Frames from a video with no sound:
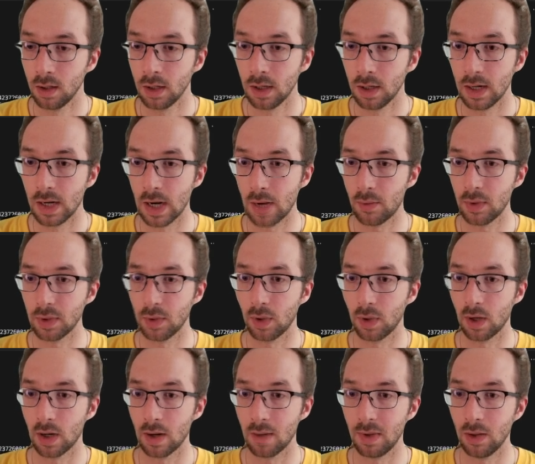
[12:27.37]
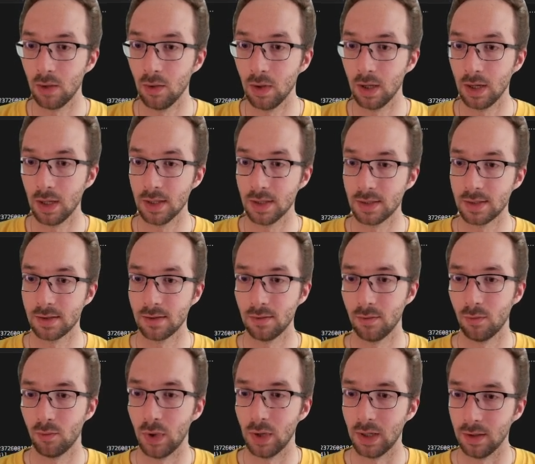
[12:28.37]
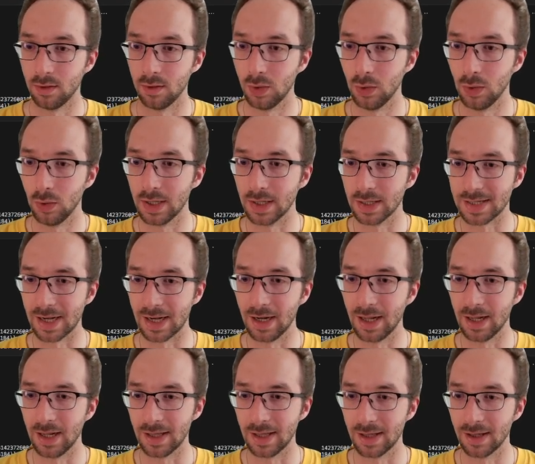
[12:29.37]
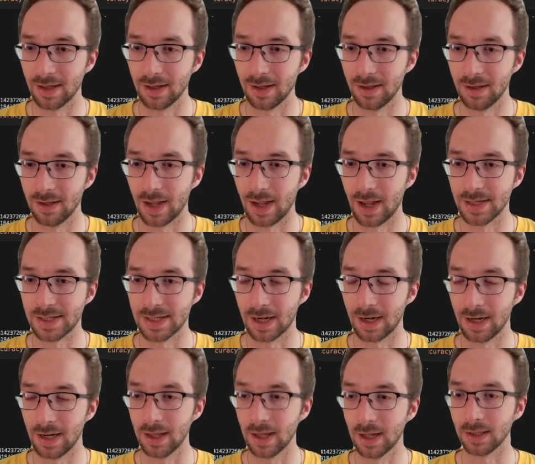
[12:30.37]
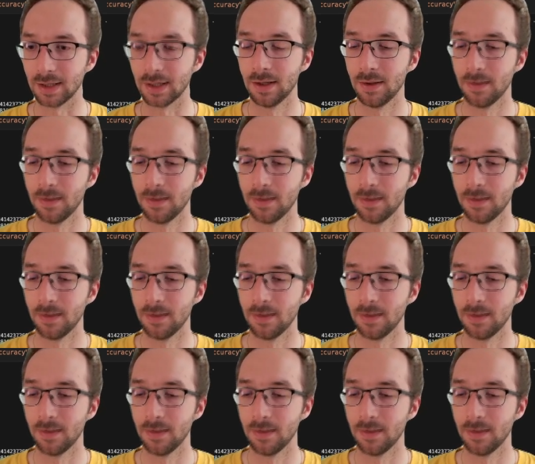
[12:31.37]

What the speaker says: now what we're going to be doing is, well, doing exactly that.